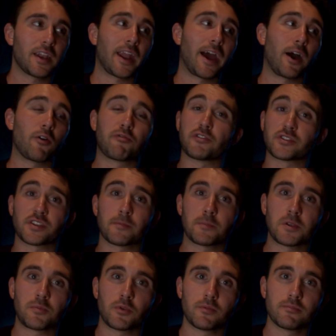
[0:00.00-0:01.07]
Now, for some
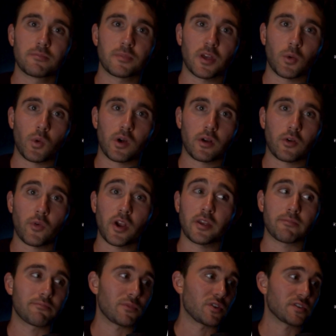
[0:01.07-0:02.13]
people, they work
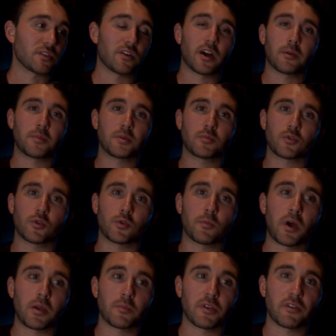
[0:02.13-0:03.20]
great. There's a lot of people who
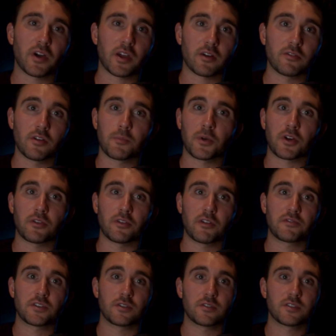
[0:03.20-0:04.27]
might be like Olympic
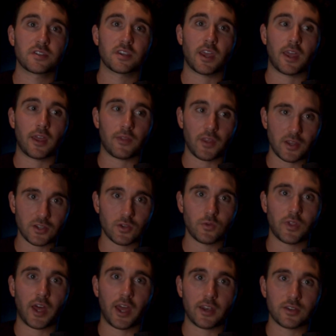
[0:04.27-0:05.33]
lifters, and they
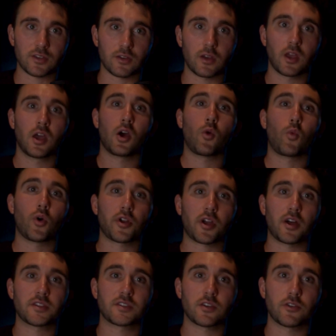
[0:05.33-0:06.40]
do that to
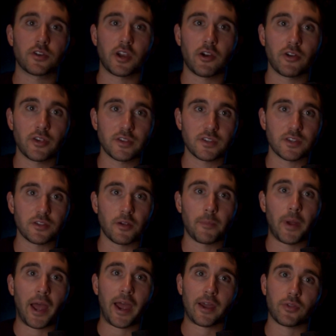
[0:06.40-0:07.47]
work on certain areas in their
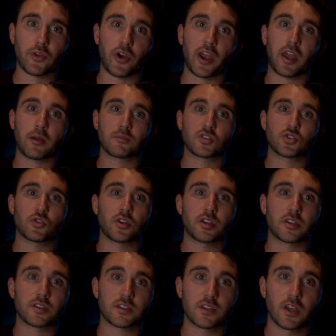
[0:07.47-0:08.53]
back, their
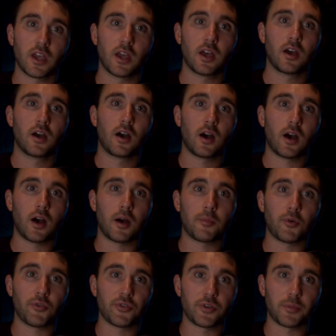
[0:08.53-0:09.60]
hamstrings, a
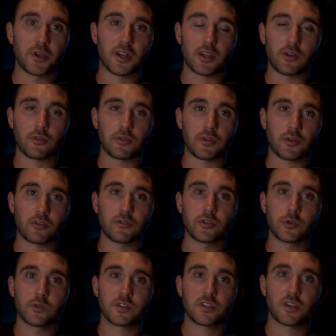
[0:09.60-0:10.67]
little bit here in their
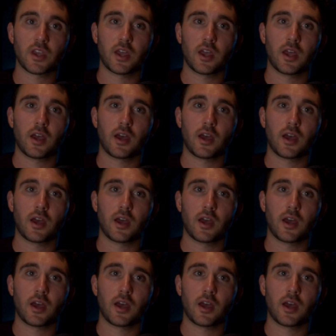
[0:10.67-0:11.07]
glutes.